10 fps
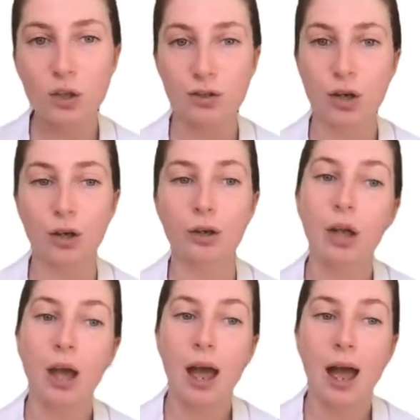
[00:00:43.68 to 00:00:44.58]
So,
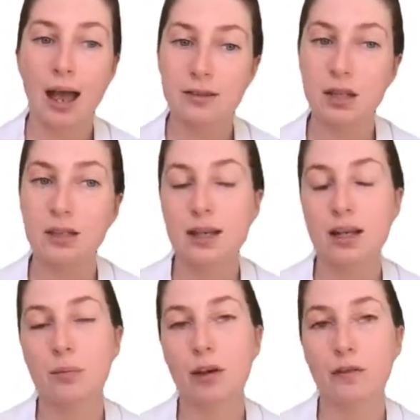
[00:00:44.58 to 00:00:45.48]
as I said
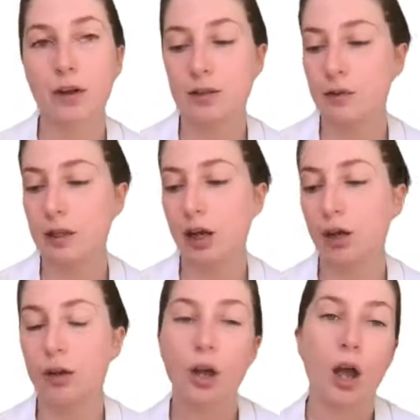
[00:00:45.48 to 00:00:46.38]
in my first video,